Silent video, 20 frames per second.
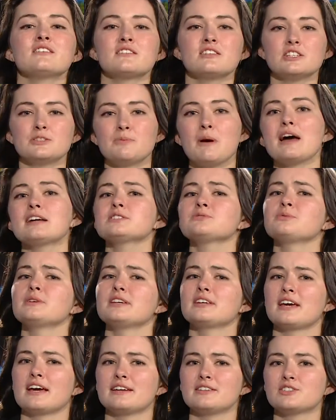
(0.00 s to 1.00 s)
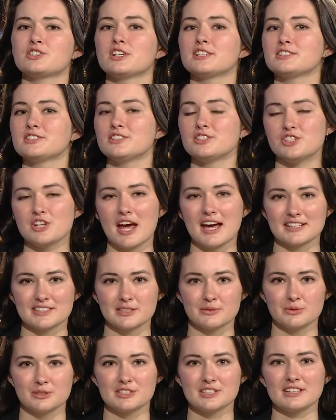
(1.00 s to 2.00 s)
This past weekend, Justin
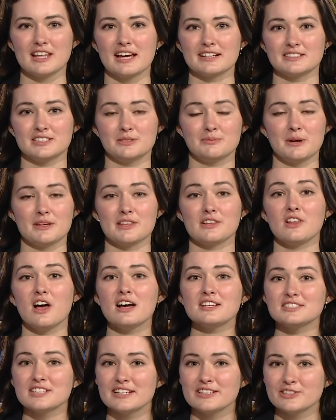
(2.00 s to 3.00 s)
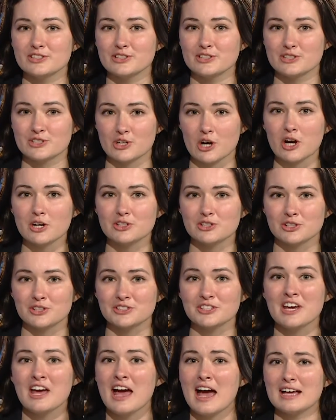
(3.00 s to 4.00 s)
Jackson was selected by the Los Angeles
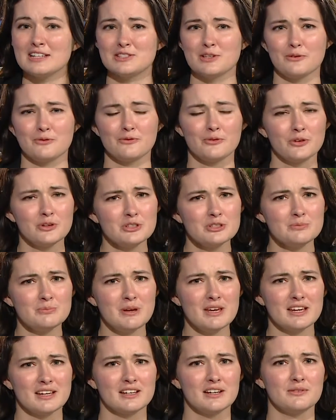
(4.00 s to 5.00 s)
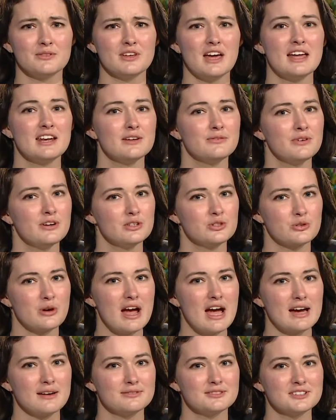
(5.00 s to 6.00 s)
Chargers as the first pick of the NFL
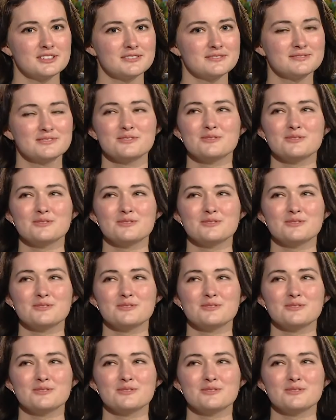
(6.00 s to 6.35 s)
draft.